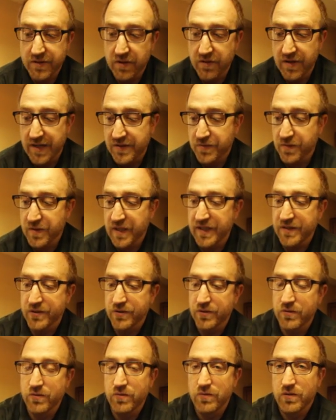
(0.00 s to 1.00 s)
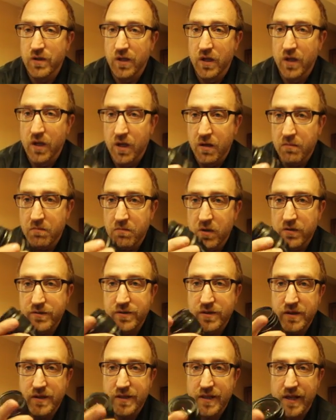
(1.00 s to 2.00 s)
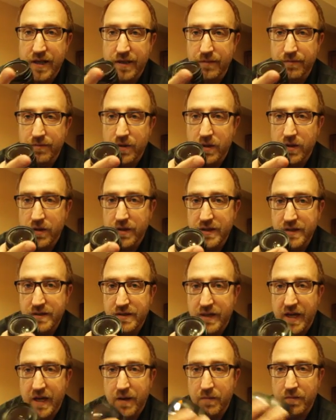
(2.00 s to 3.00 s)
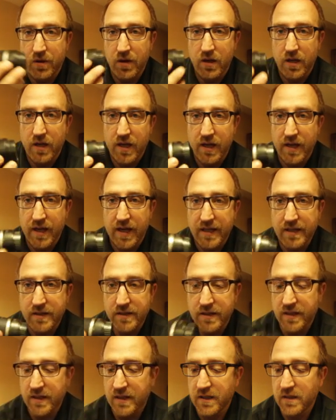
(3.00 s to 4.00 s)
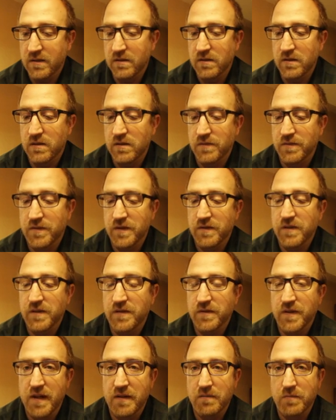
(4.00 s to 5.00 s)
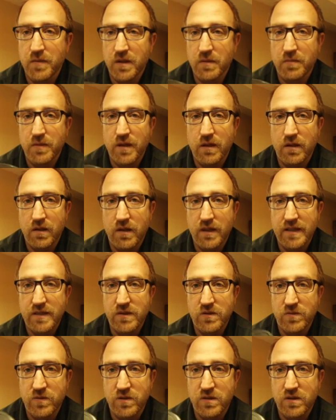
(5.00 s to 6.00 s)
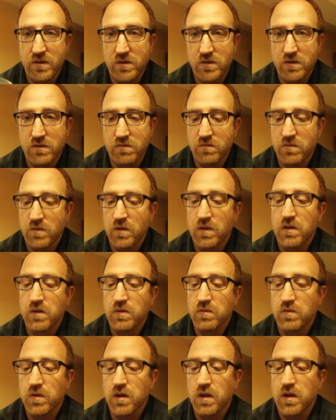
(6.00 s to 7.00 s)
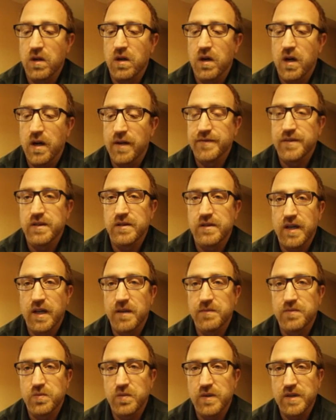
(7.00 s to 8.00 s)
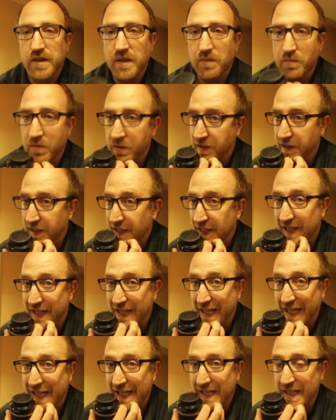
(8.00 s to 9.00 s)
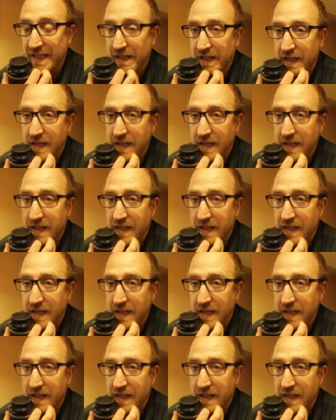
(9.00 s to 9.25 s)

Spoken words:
So that's what I shoot most of the time on this camera, an 18 to 55 millimeter lens, which is oftentimes what they put in a kit.